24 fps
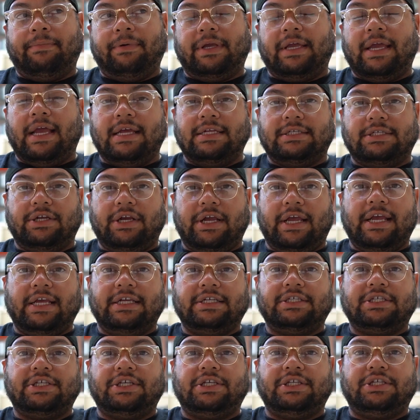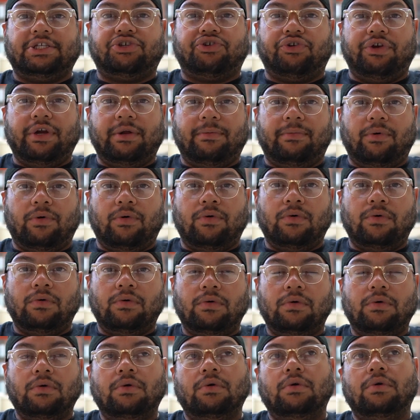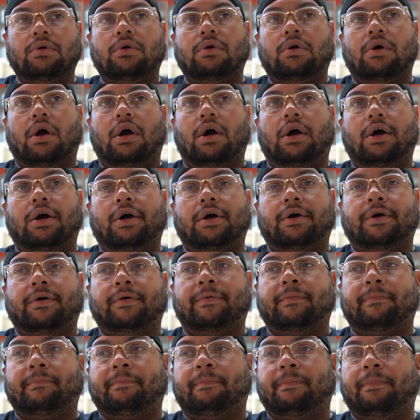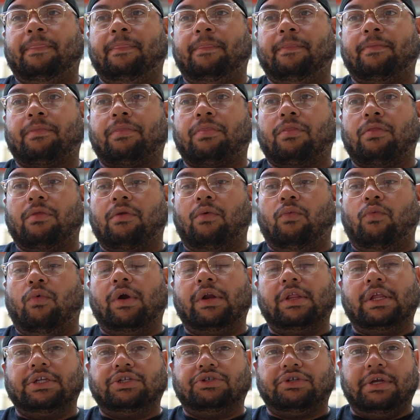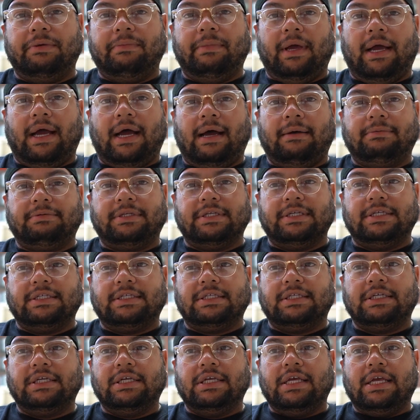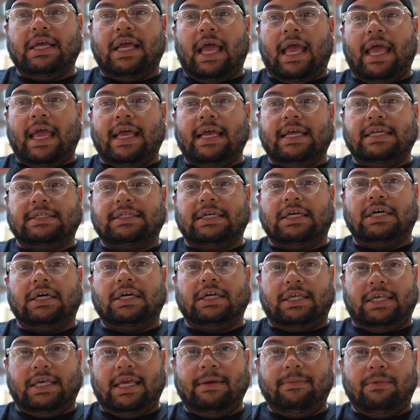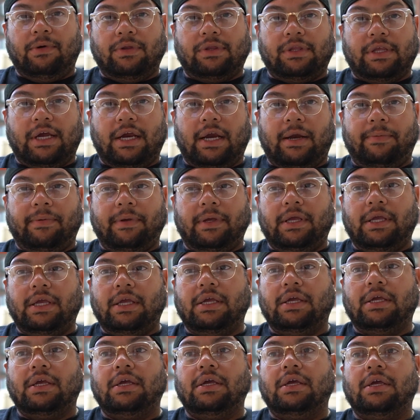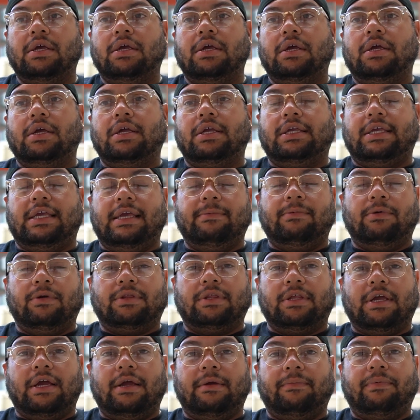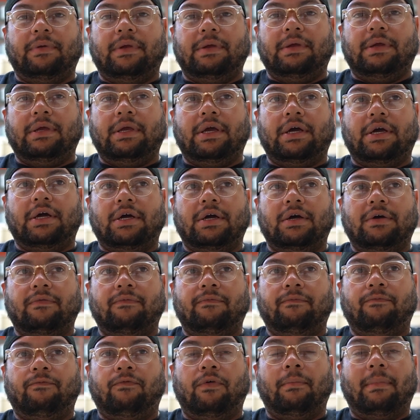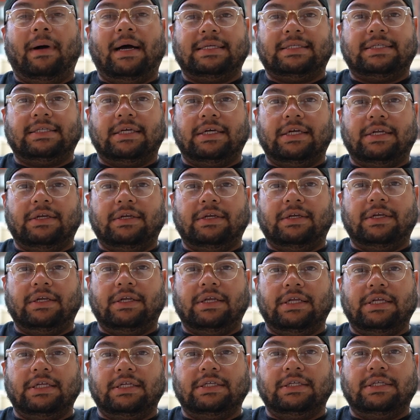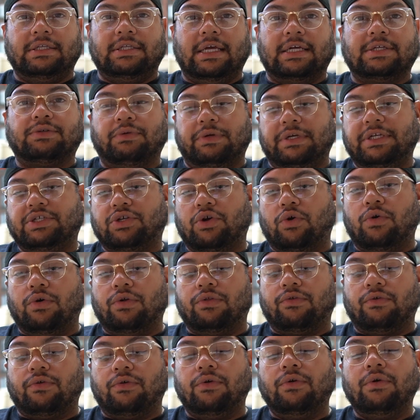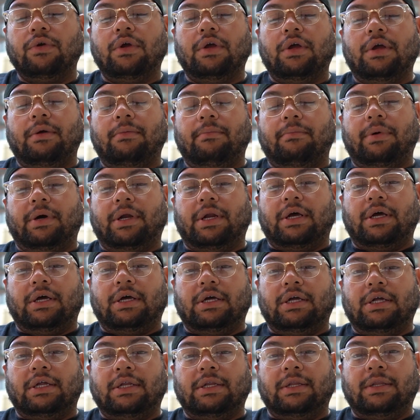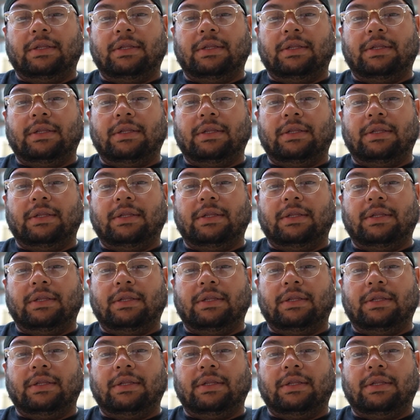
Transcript: of cancer is treatable. Um, One of the treatment options is chemotherapy. Chemotherapy for my son, that's what he's going through, but